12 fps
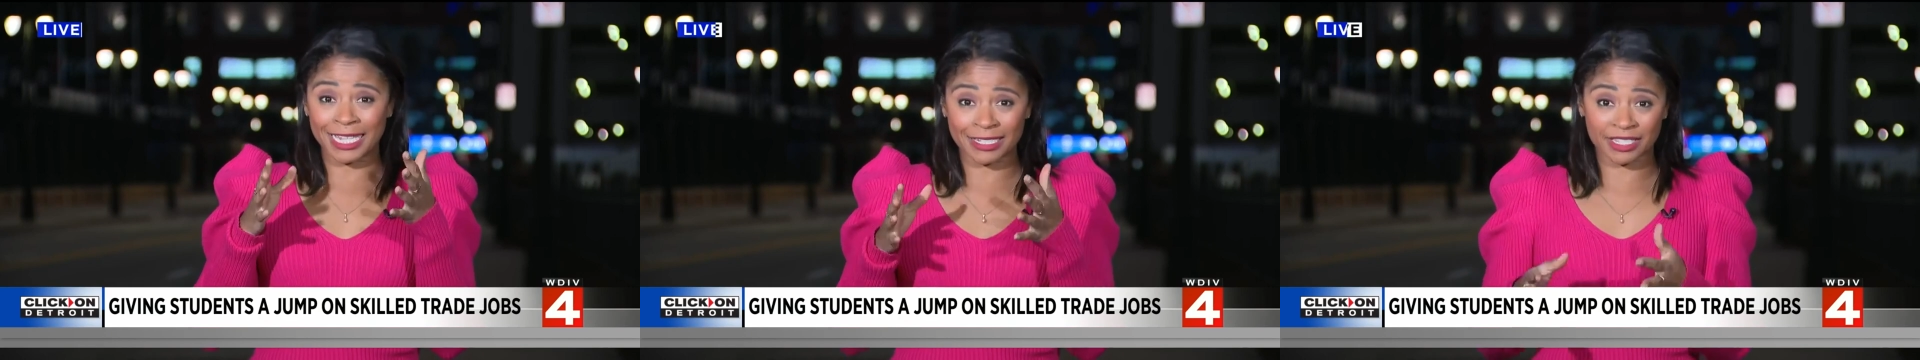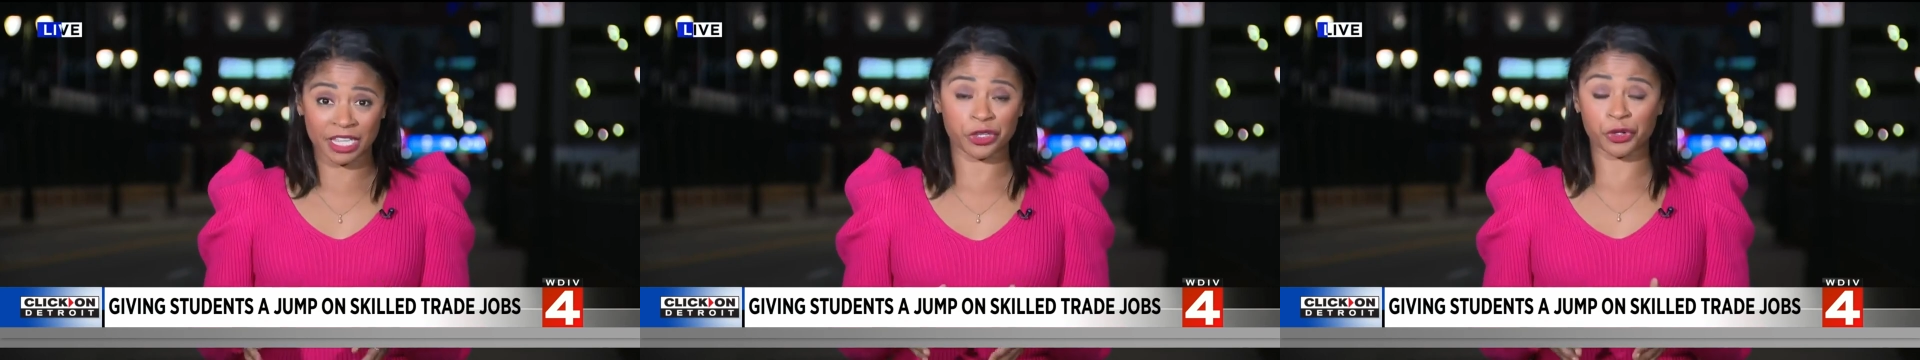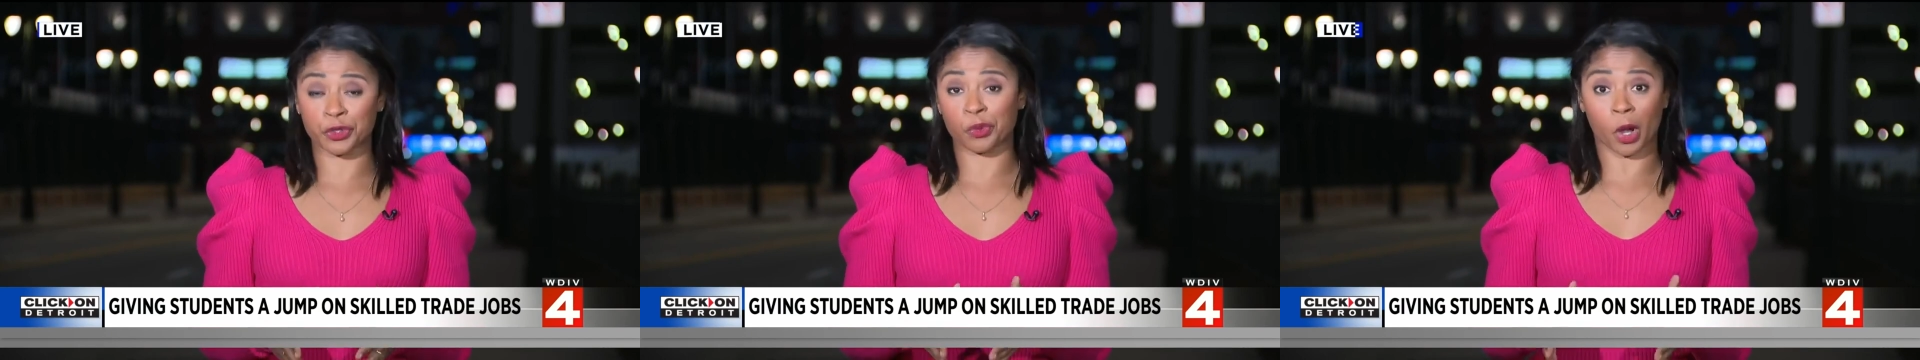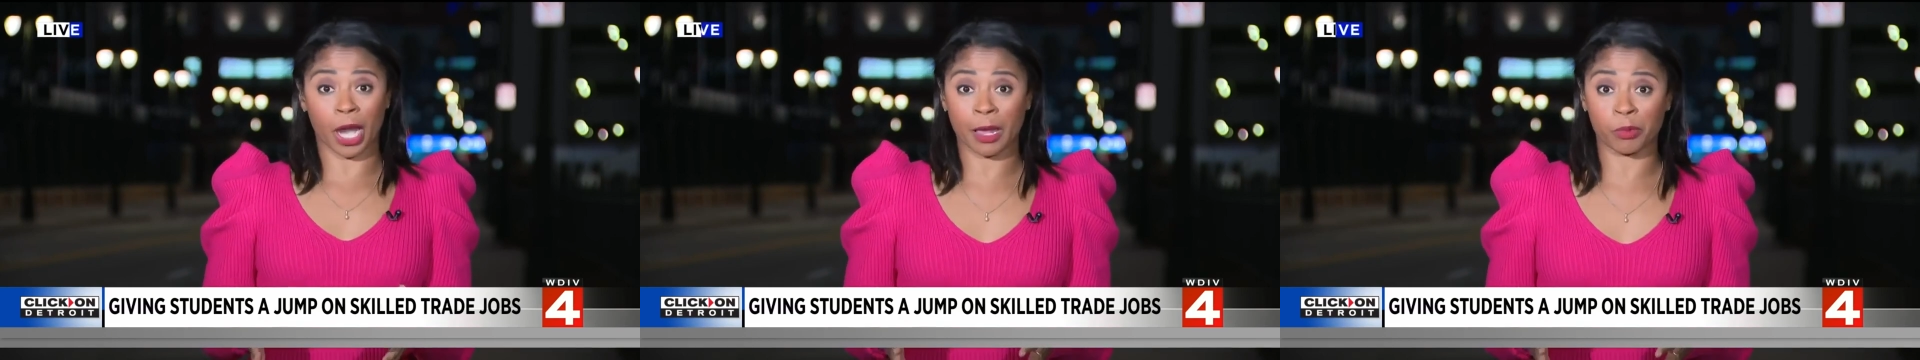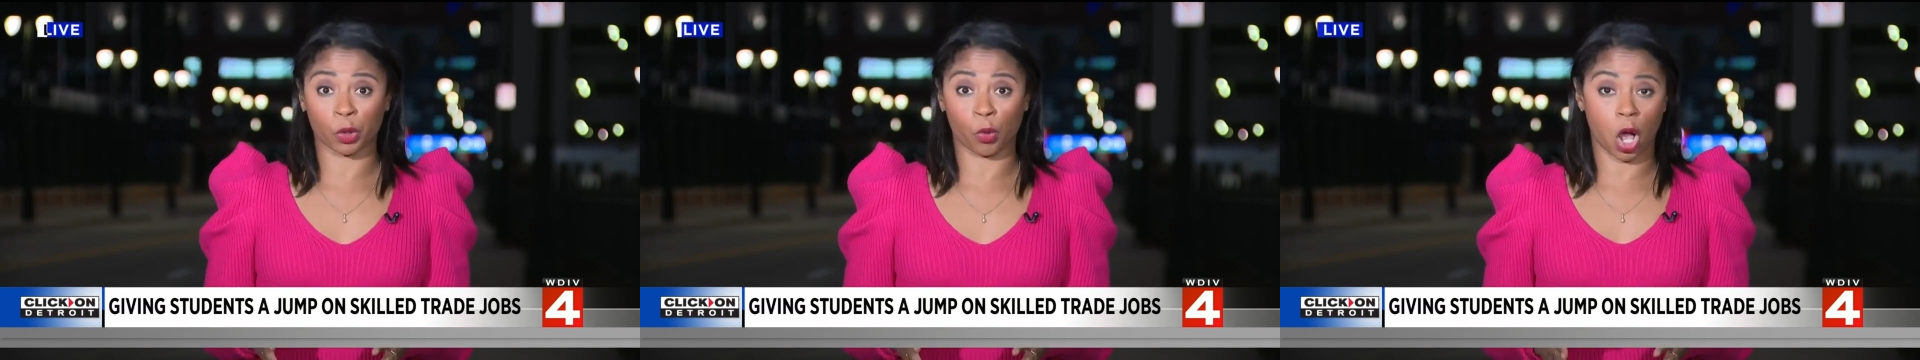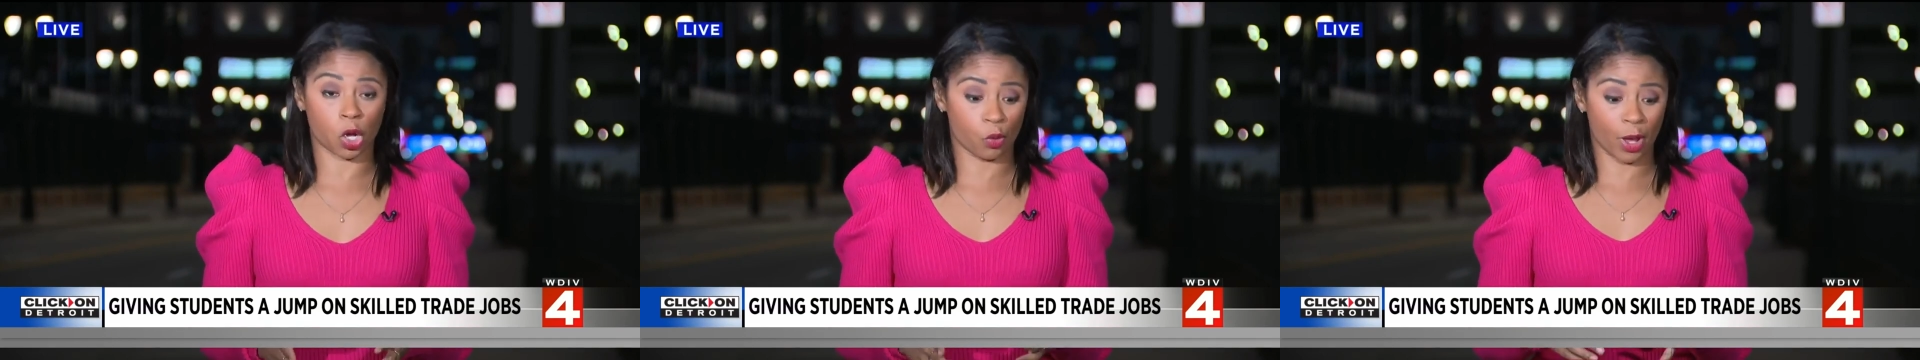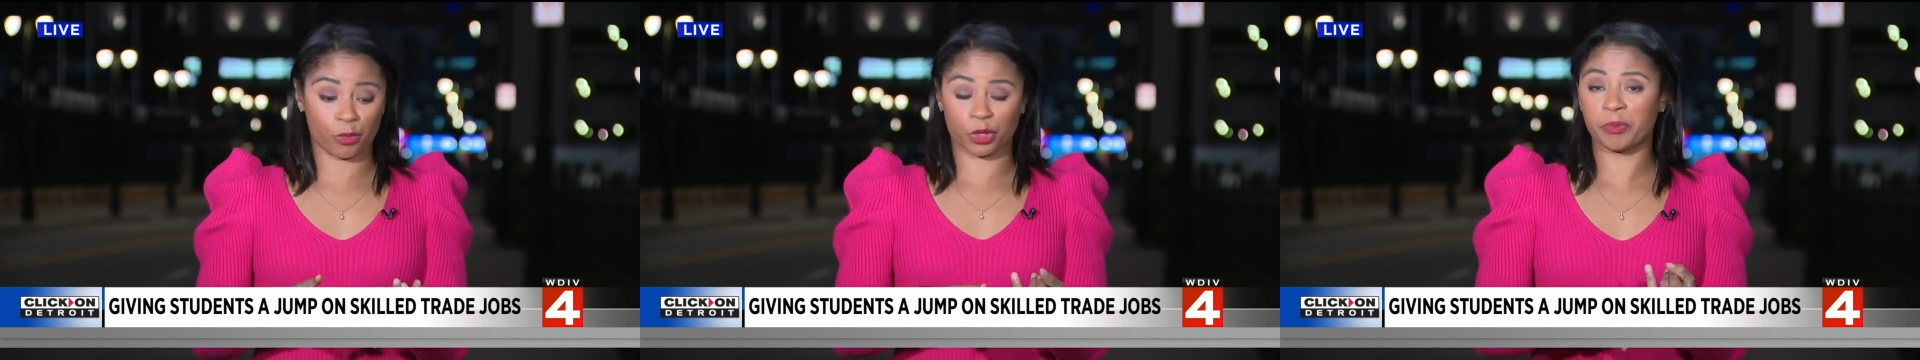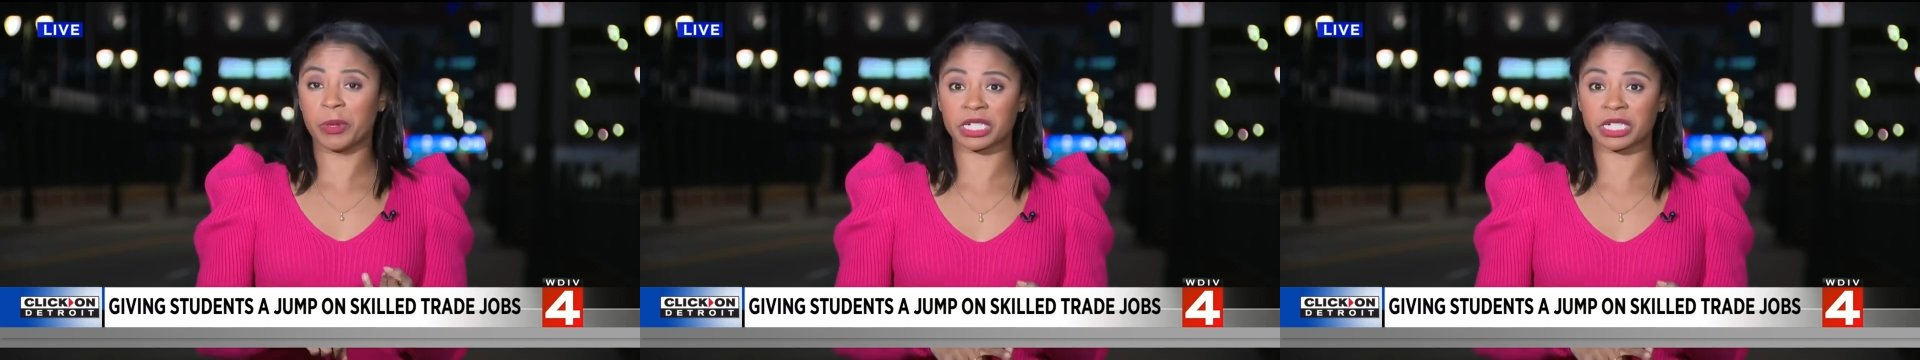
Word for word: and seniors were able to walk away with